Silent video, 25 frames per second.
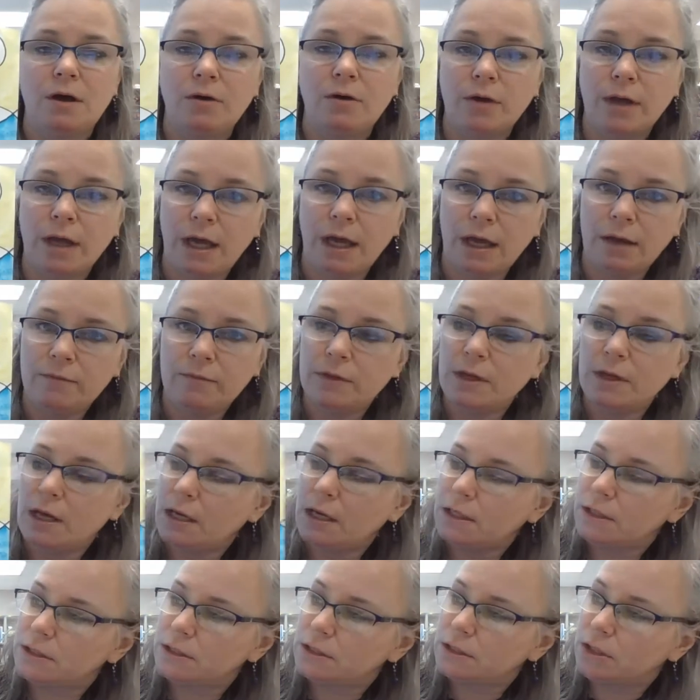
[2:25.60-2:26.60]
Okay,
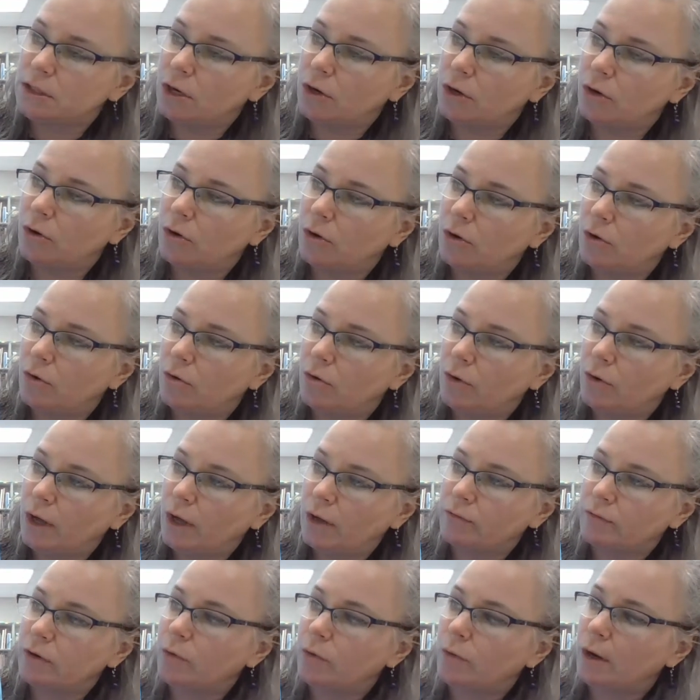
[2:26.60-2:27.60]
so
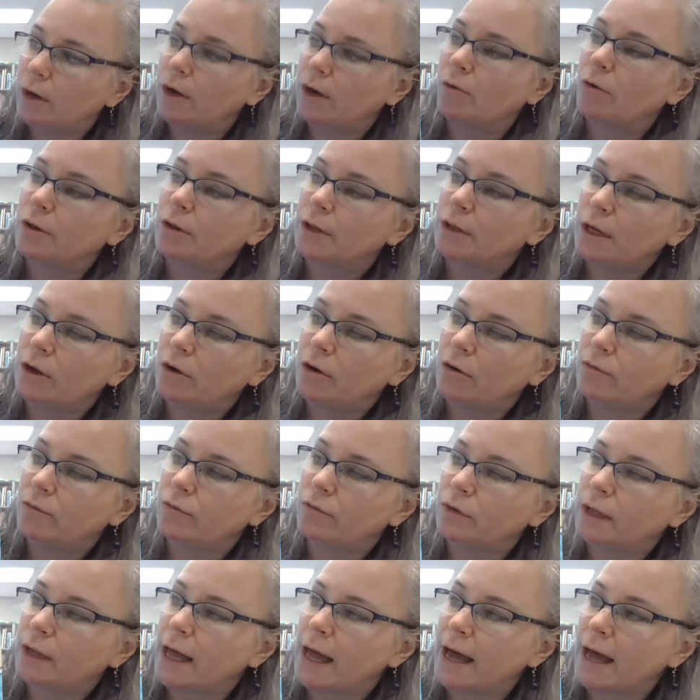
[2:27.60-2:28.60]
everywhere where they
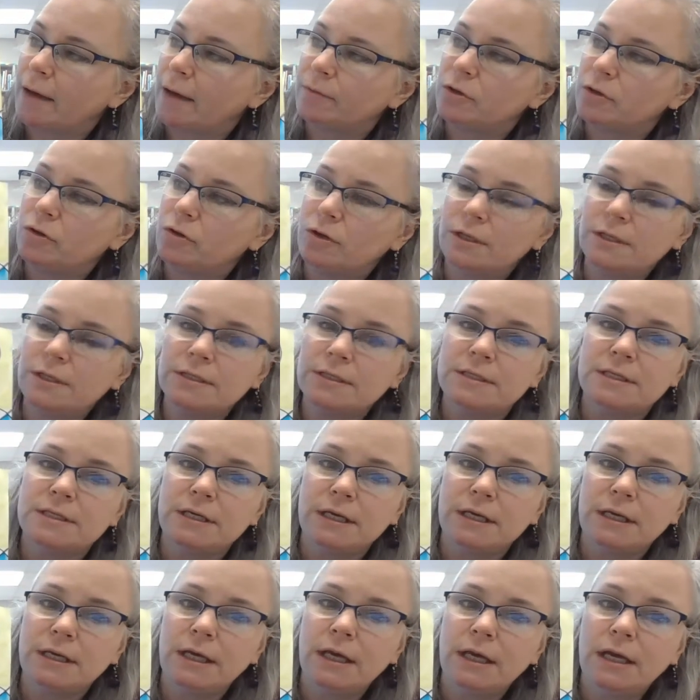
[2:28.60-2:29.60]
overlap, you can
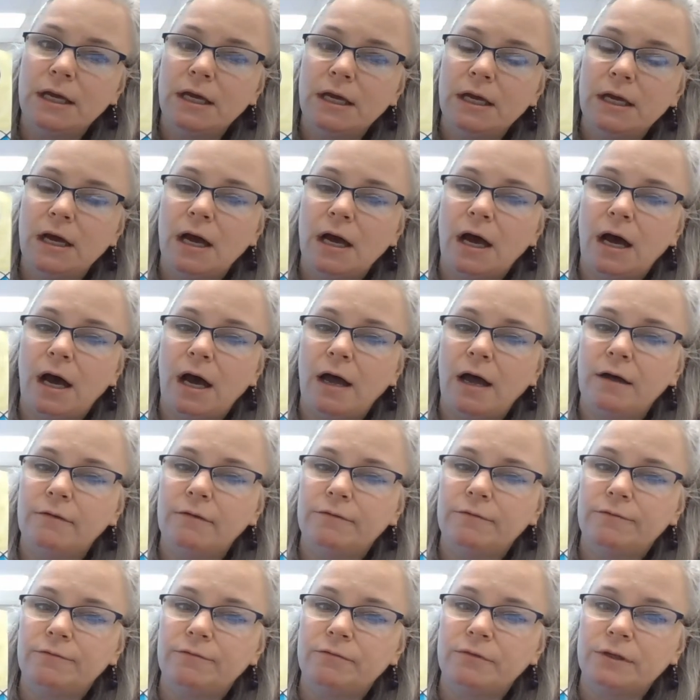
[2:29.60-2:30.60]
see
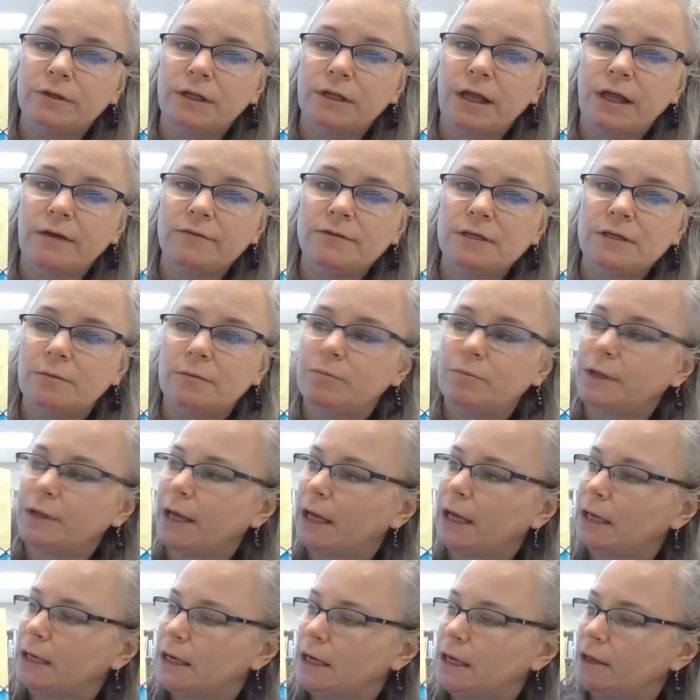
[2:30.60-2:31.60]
I've left it blank.